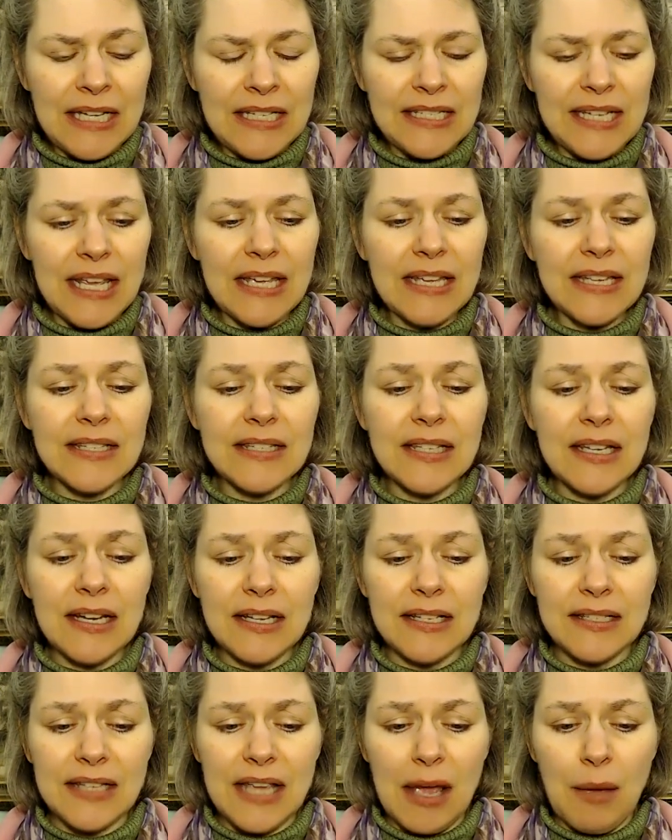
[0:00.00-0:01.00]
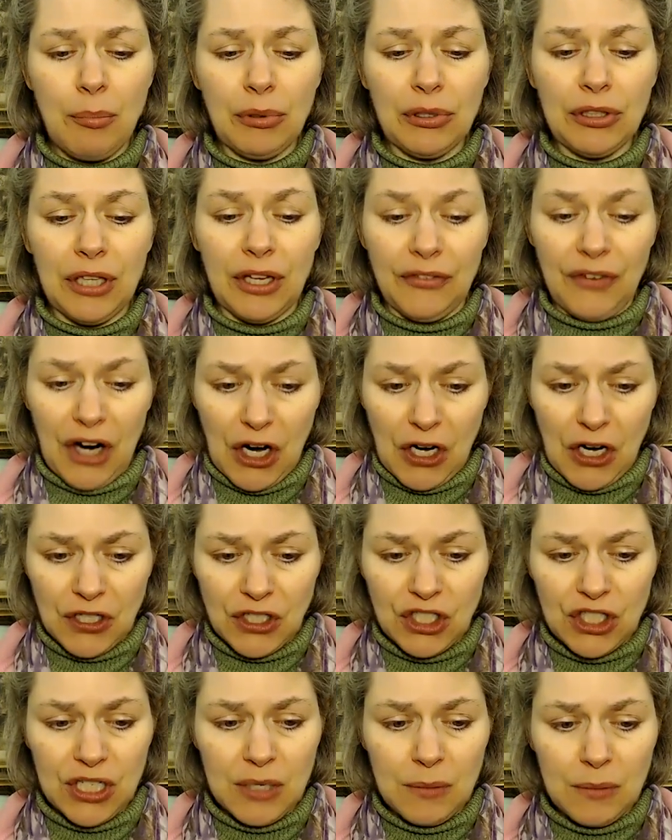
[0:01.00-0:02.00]
Take as an example of
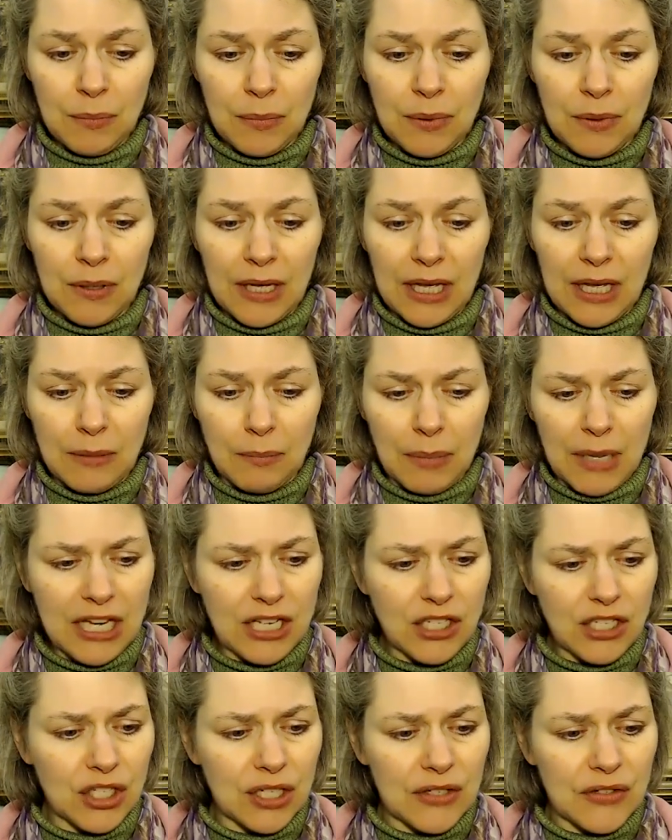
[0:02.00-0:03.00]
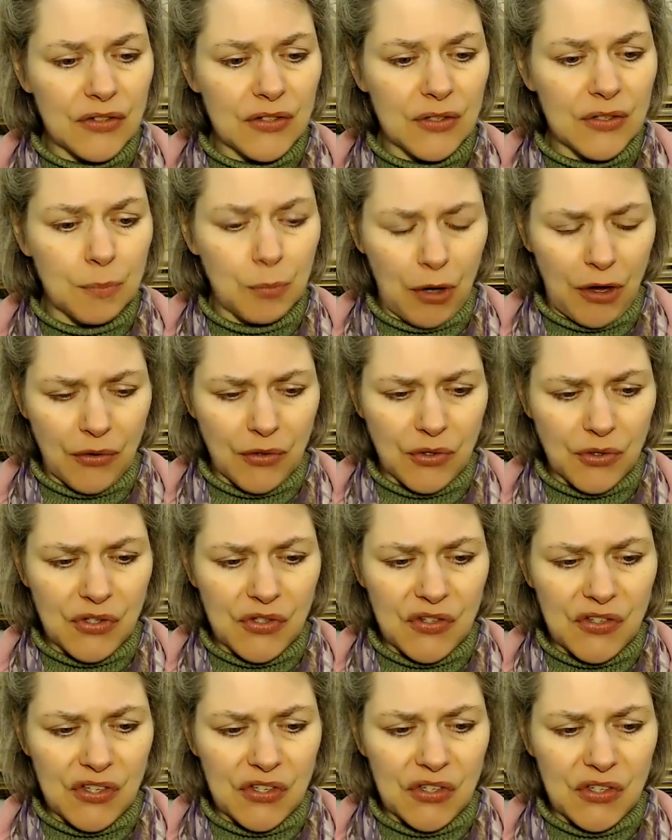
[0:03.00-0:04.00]
hardship and patience, brothers
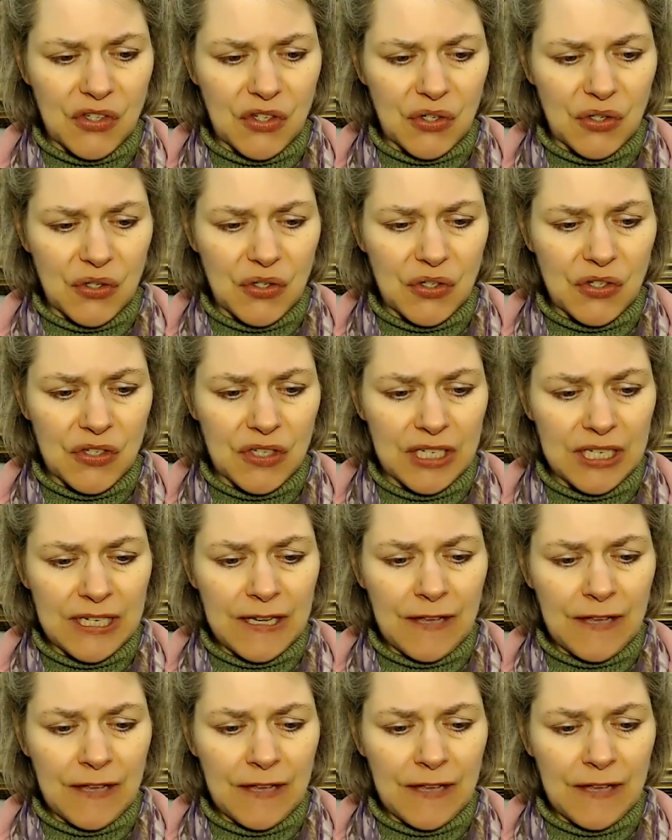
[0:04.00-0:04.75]
and sisters,